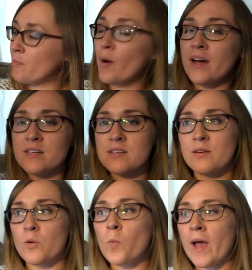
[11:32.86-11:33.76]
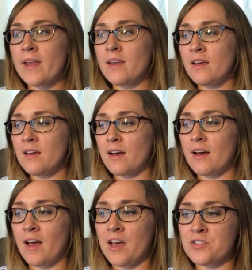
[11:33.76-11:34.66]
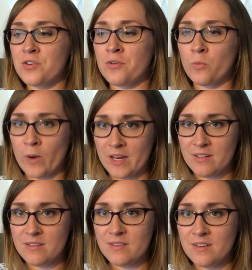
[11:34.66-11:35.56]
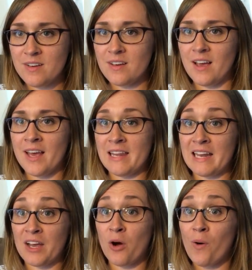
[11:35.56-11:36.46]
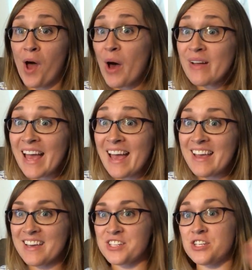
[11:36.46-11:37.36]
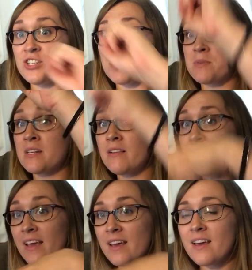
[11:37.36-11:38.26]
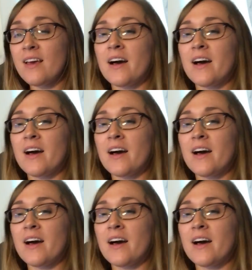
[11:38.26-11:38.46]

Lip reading: But when I ask her to wait and then I go, okay, and she jumps in a lake,